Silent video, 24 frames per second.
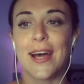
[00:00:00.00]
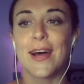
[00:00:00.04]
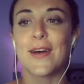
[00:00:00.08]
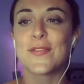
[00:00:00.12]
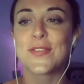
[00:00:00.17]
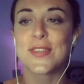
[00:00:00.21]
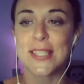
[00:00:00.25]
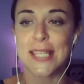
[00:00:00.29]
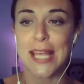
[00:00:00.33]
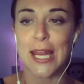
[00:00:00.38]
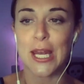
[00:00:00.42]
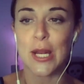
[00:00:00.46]

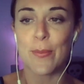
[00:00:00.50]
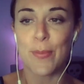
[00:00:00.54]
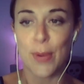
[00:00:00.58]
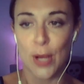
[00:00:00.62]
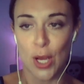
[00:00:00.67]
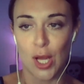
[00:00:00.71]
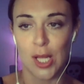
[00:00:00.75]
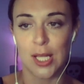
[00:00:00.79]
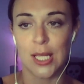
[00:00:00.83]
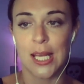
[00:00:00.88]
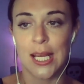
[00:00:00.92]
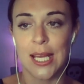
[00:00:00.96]
Santa
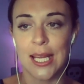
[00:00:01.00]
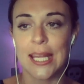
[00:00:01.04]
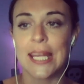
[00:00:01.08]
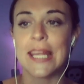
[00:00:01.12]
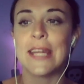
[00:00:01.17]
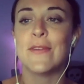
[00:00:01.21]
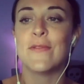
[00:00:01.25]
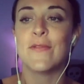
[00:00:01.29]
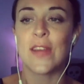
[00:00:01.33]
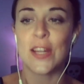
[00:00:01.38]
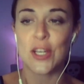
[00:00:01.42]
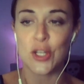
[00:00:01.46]
Paula
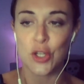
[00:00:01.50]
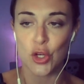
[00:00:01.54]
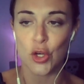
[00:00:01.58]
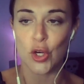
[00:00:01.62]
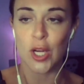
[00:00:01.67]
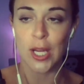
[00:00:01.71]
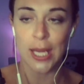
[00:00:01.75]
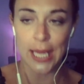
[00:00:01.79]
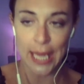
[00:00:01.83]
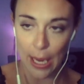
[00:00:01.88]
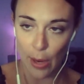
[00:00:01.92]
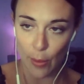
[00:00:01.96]
in
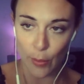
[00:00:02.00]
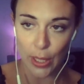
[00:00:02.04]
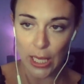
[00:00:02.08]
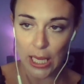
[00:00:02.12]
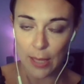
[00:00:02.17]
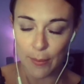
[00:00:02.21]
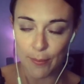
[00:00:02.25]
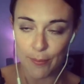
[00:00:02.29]
Ventura County.